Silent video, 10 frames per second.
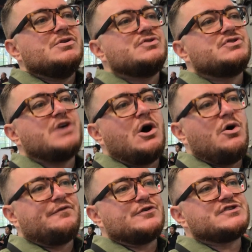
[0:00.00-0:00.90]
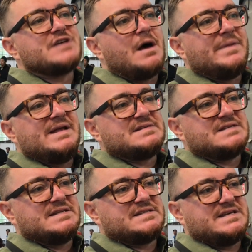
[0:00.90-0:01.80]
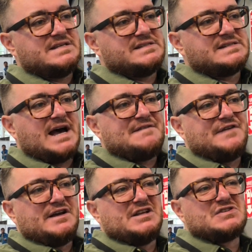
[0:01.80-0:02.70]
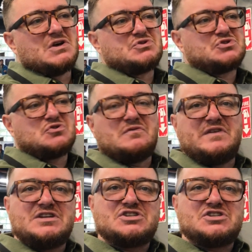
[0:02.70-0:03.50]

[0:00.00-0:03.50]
So for some instances, I feel as though sous vide